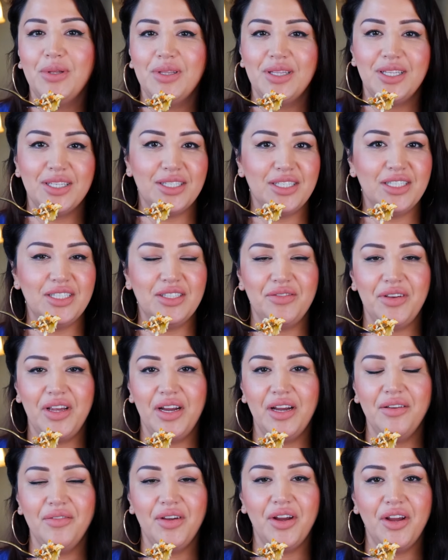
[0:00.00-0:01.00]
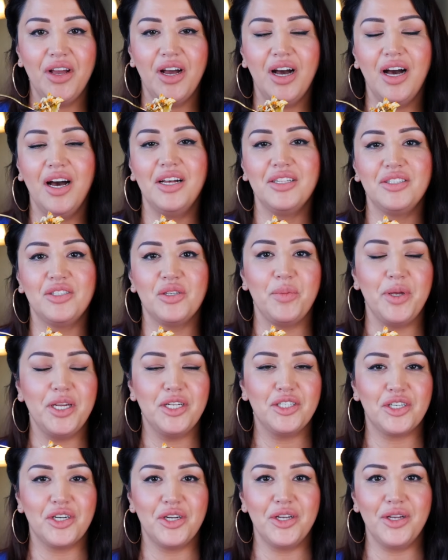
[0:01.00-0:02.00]
This is very, very hot, so make
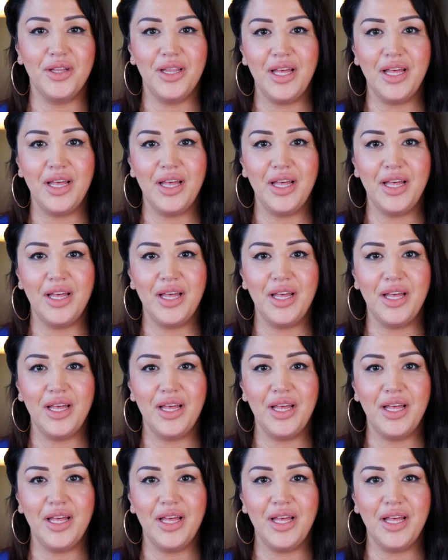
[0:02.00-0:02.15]
sure you